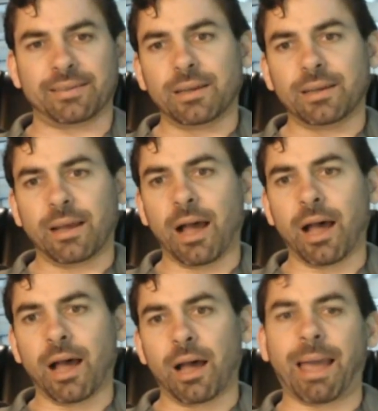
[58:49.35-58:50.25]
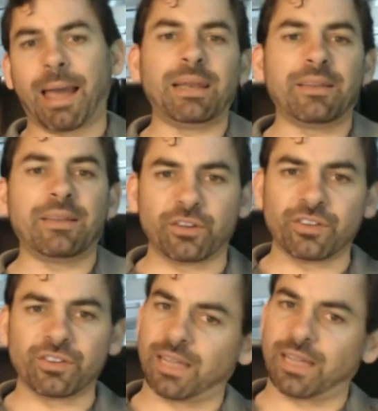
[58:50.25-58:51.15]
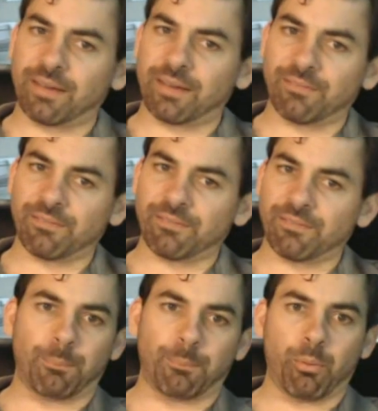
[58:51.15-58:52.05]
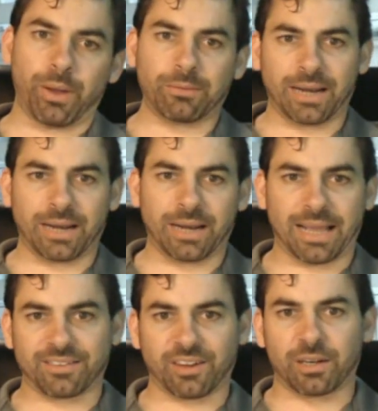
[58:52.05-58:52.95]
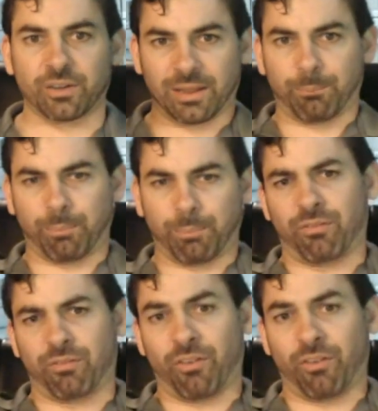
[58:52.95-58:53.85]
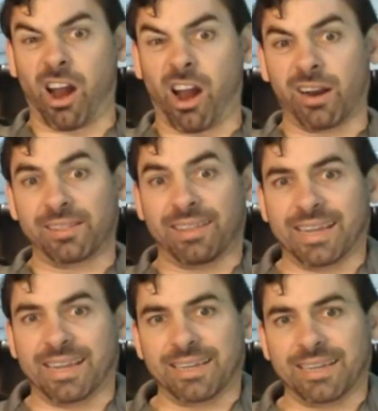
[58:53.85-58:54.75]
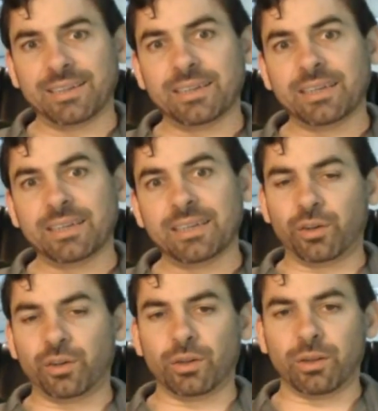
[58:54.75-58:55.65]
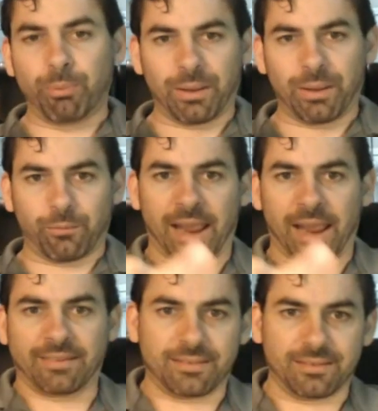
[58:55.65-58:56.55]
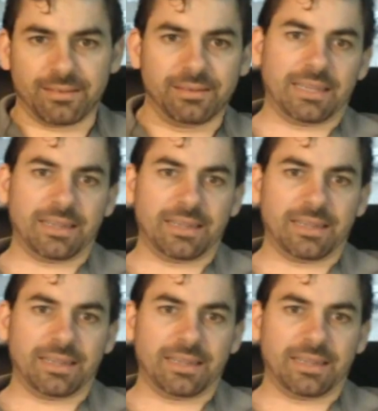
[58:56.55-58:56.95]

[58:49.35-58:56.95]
I mean, if you just look at from the point when I started doing the rar thing to the point where I did